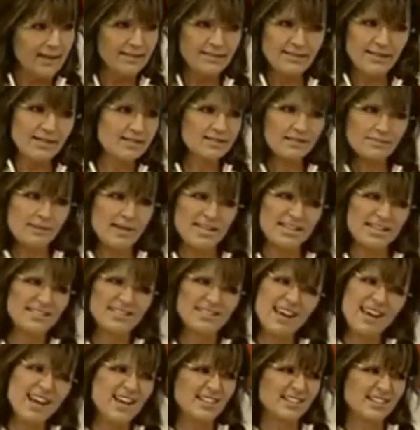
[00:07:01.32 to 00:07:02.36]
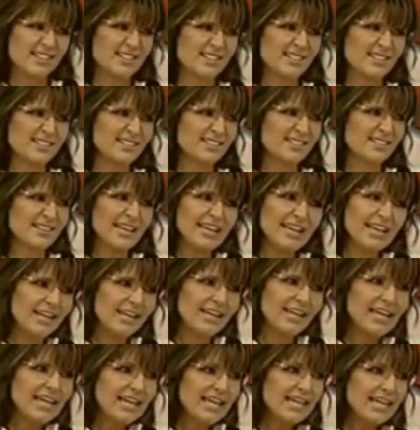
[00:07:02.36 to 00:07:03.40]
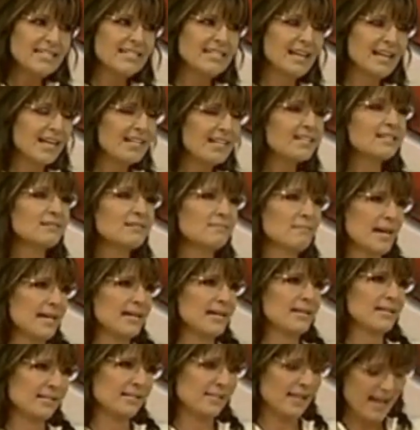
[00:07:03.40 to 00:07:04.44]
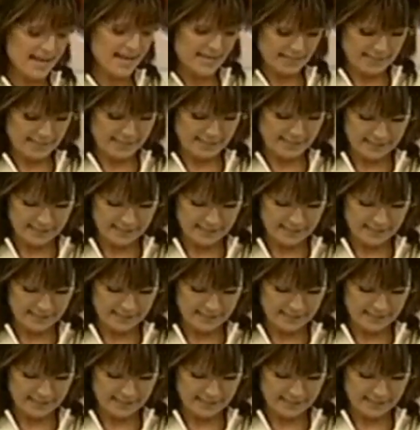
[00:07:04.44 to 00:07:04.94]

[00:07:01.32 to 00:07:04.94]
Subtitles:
It doesn't make sense. He doesn't make sense.